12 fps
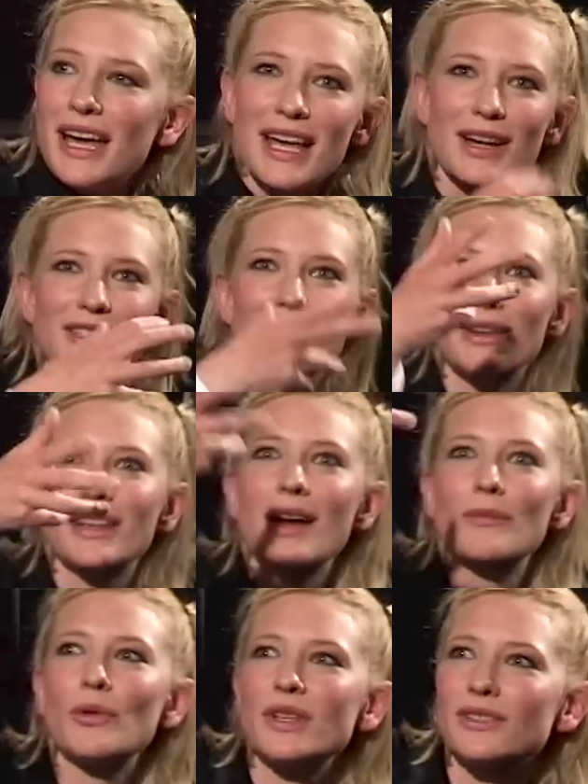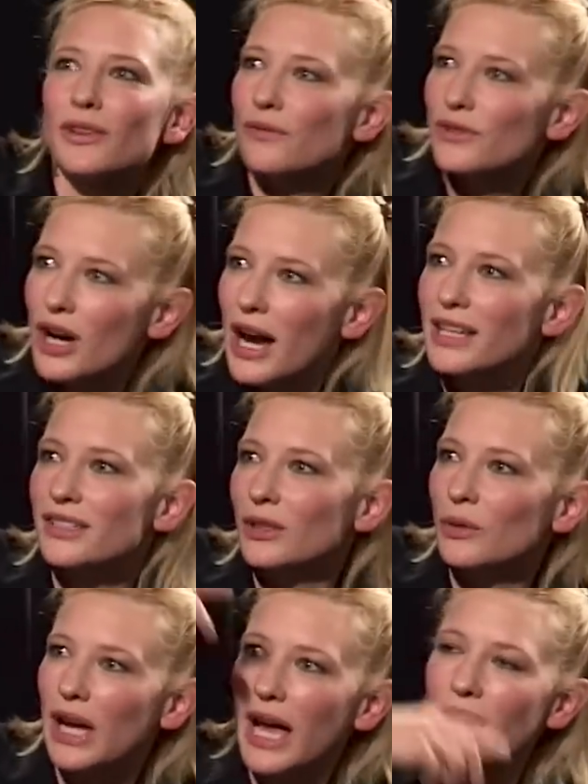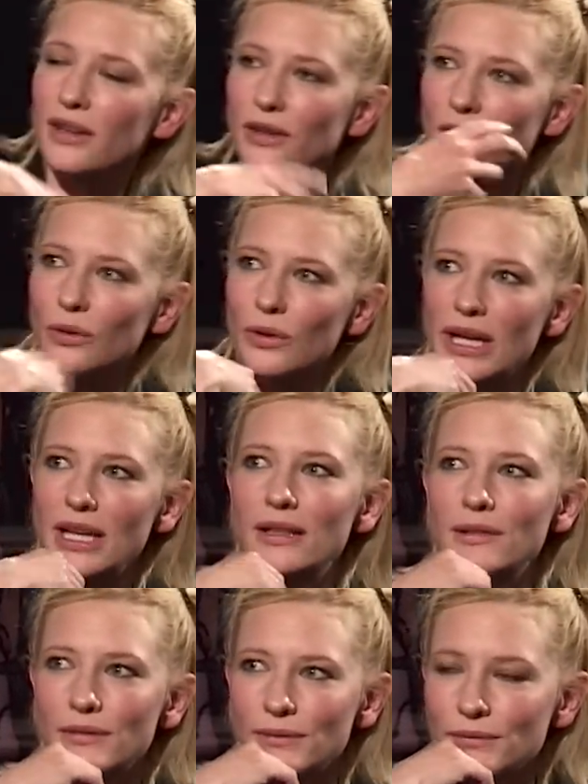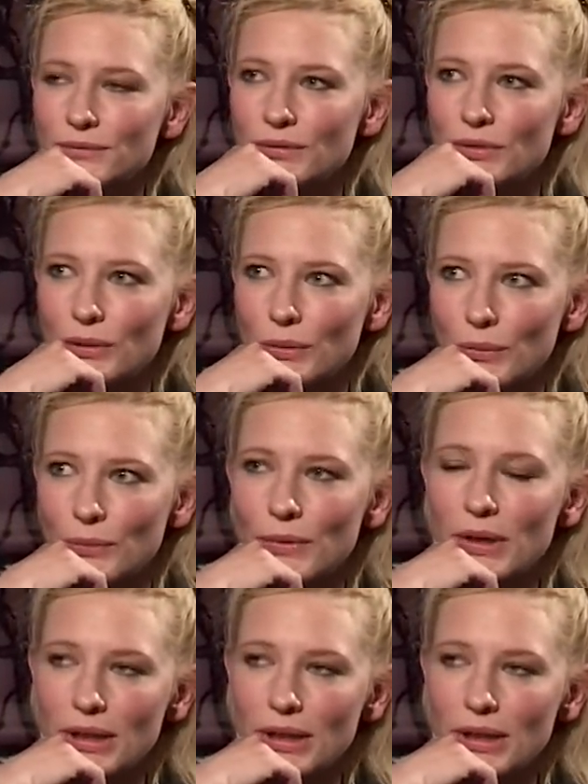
because I, I'm always sort of trying to look out, not look in, you know.